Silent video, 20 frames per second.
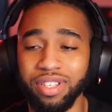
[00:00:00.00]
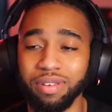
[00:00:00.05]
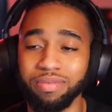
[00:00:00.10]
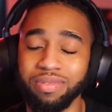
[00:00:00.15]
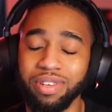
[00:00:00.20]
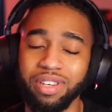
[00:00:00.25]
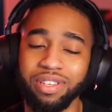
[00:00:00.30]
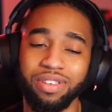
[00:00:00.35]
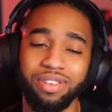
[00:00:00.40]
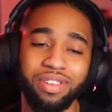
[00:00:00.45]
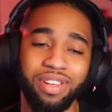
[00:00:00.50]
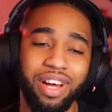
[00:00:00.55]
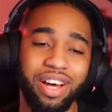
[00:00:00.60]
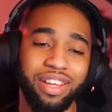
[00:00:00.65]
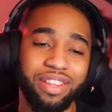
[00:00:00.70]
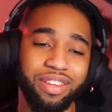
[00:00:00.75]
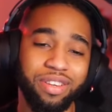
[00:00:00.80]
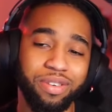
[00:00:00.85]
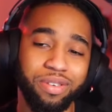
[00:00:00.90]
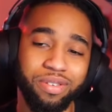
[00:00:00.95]
I'm not gonna lie
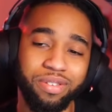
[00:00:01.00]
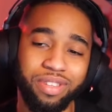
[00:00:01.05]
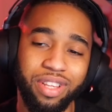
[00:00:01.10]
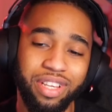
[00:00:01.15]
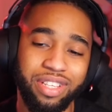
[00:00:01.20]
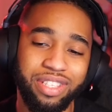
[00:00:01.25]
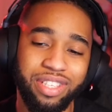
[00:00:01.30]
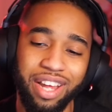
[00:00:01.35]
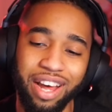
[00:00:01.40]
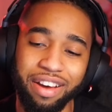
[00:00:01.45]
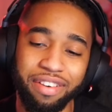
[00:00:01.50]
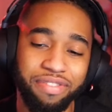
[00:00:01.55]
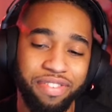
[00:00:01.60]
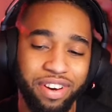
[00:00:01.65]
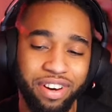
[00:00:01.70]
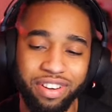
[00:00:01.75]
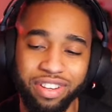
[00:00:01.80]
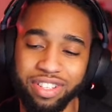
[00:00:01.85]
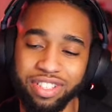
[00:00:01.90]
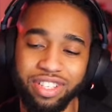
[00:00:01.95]
though, it's not
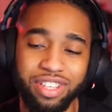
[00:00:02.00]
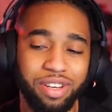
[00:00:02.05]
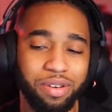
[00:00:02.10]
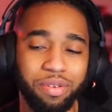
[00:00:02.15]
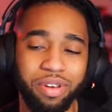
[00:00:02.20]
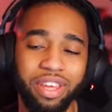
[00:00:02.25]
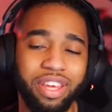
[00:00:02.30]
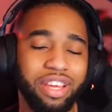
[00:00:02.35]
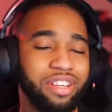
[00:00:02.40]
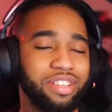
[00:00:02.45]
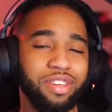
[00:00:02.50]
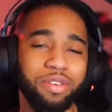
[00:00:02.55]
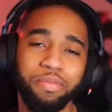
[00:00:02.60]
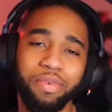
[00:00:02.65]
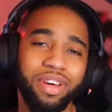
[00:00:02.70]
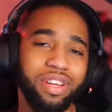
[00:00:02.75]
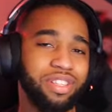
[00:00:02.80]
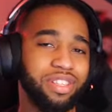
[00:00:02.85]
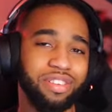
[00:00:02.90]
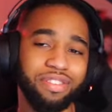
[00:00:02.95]
fair. This could have easily
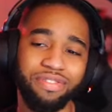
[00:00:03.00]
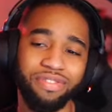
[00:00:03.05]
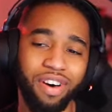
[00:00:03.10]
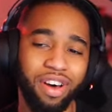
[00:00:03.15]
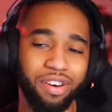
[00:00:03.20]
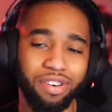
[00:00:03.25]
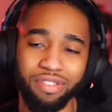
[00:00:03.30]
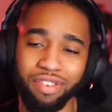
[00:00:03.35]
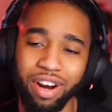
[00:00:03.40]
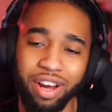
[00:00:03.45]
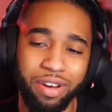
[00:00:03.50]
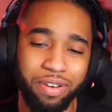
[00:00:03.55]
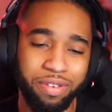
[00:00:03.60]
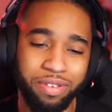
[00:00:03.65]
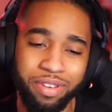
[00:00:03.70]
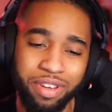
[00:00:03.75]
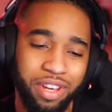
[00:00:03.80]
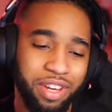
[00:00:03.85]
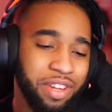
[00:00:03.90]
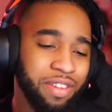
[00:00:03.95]
made it to the final round.
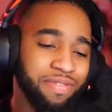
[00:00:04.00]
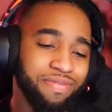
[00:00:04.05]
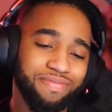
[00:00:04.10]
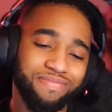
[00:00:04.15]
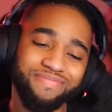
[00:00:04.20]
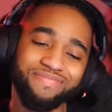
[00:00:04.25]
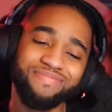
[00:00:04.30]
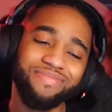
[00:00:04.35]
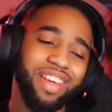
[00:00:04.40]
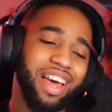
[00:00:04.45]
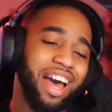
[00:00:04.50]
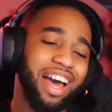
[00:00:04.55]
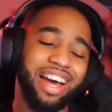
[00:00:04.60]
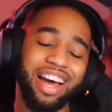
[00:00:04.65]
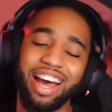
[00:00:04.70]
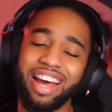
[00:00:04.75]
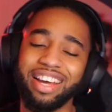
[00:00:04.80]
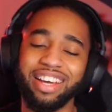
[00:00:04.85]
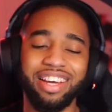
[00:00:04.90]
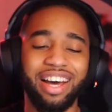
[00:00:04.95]

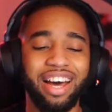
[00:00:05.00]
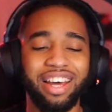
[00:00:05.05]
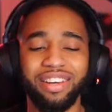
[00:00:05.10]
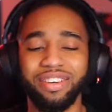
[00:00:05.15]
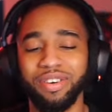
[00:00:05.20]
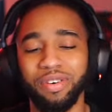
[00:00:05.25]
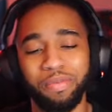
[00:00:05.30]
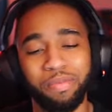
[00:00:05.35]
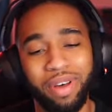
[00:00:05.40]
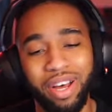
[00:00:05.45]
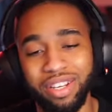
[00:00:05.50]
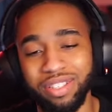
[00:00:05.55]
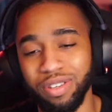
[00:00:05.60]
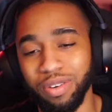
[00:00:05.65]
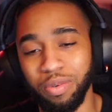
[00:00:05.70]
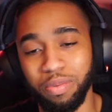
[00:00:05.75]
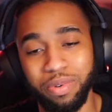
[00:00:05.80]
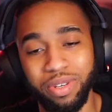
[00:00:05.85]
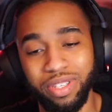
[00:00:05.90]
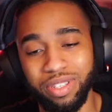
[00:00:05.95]
I, I gotta go master
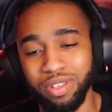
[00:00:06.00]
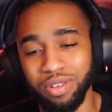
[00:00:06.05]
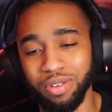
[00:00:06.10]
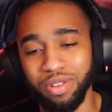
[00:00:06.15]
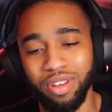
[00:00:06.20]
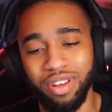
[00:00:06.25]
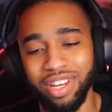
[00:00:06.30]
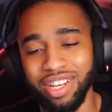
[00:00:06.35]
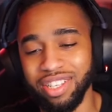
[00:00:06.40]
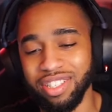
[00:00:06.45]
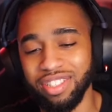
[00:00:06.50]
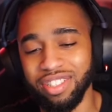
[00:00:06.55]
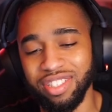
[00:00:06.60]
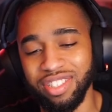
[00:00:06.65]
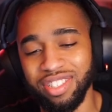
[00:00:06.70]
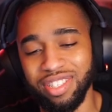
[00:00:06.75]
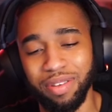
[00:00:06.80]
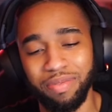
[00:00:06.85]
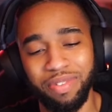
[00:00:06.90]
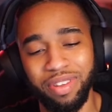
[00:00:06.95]
opening too though. It's
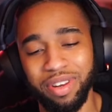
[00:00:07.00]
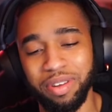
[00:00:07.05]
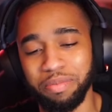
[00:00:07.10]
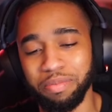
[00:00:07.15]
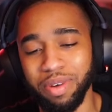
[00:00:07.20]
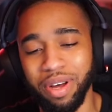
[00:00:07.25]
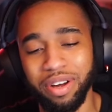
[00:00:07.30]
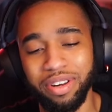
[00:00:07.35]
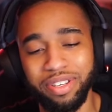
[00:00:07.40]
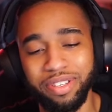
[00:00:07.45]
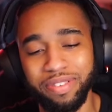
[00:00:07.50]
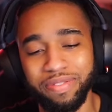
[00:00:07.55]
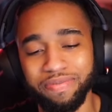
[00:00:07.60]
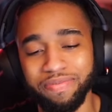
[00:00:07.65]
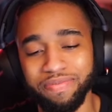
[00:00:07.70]
just something about it.